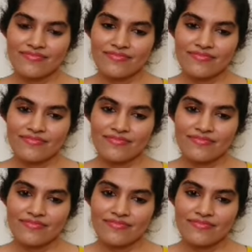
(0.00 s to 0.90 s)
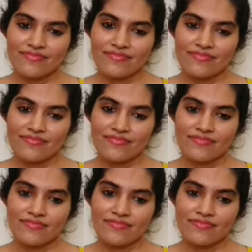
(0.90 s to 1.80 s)

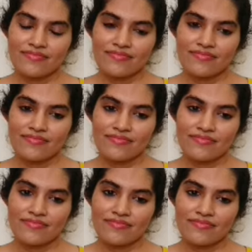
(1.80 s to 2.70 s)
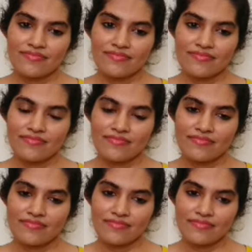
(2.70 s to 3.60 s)

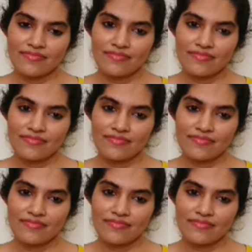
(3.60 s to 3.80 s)
This person isn't speaking.